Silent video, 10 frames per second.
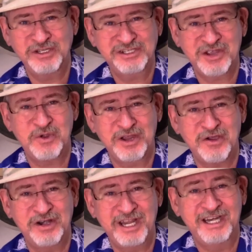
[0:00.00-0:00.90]
what's going
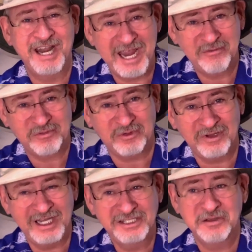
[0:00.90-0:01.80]
on in April.
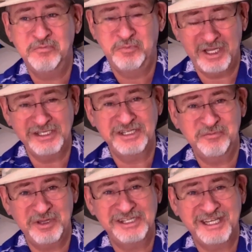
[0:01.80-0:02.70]
It's a busy,
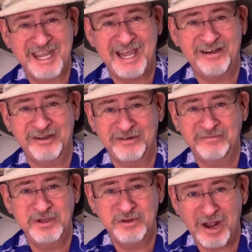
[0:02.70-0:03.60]
busy calendar.
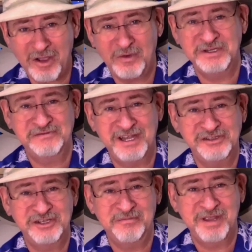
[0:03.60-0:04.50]
You can always find
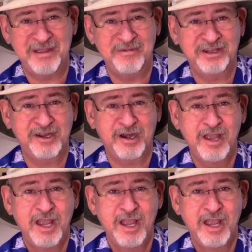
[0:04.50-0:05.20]
something happening there.